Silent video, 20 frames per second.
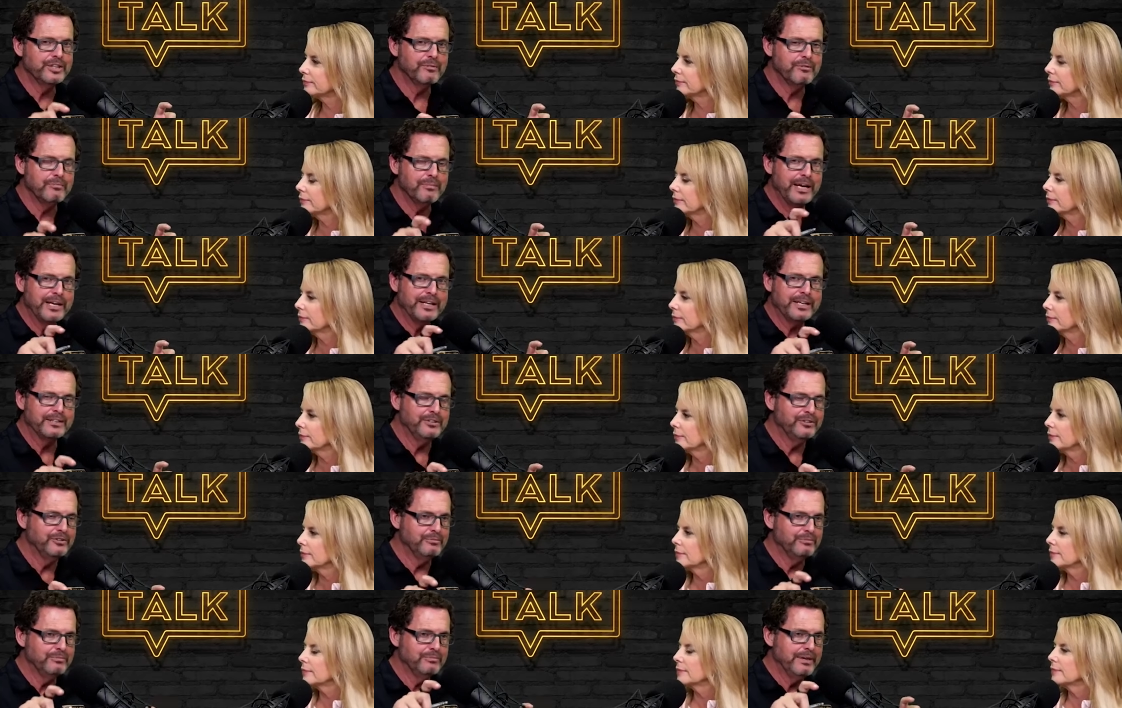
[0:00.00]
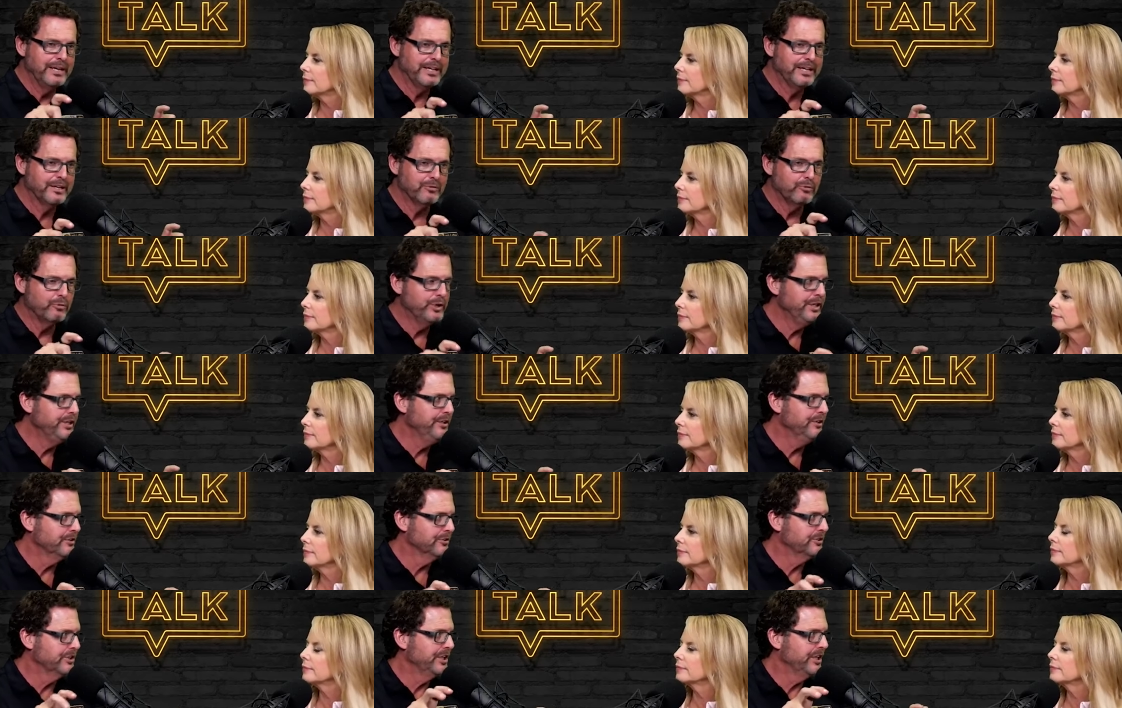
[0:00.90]
Speaker 1: give, make it, you make it
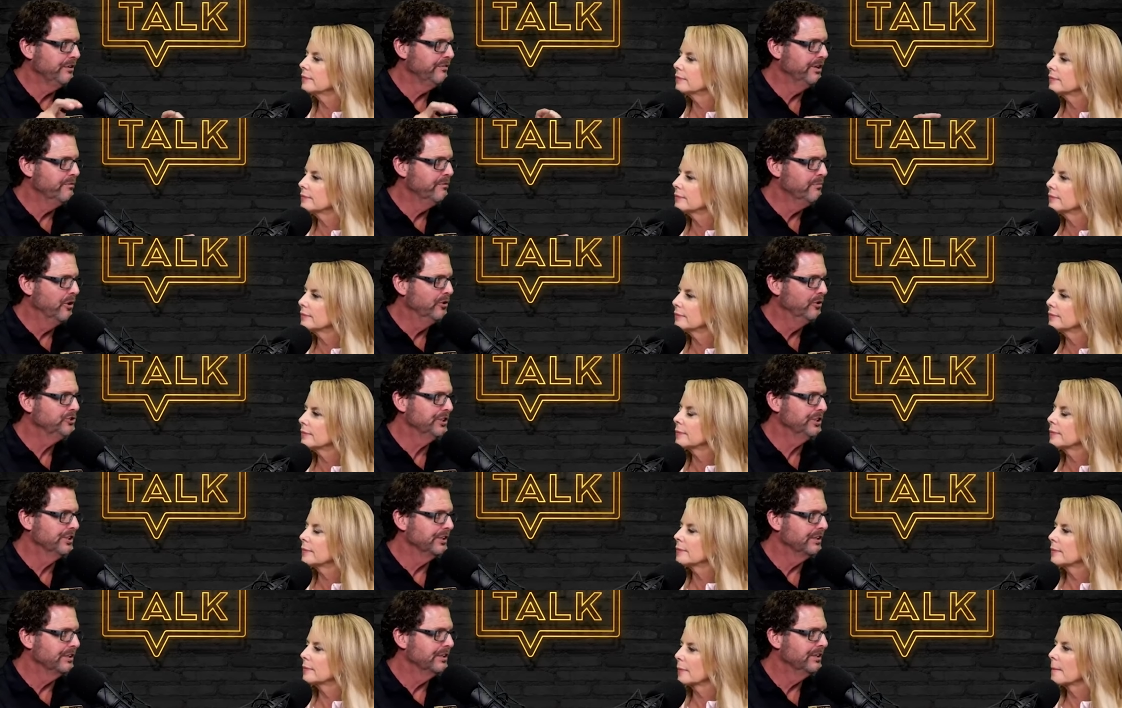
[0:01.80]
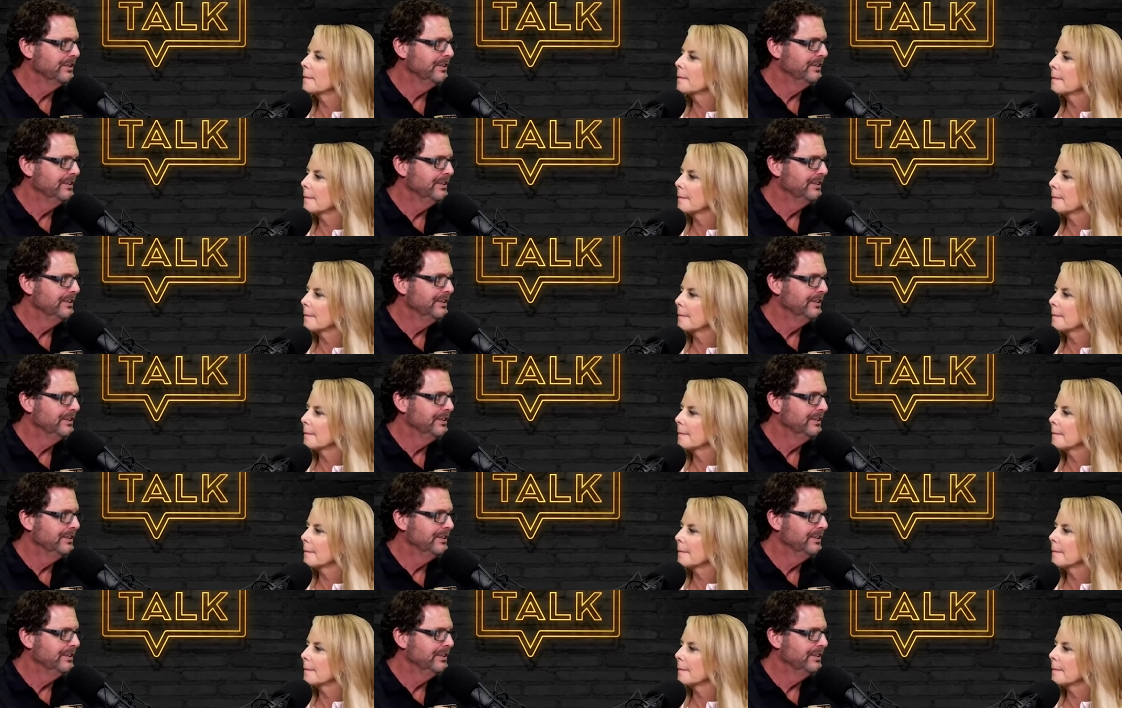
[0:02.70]
real to give it an emotion.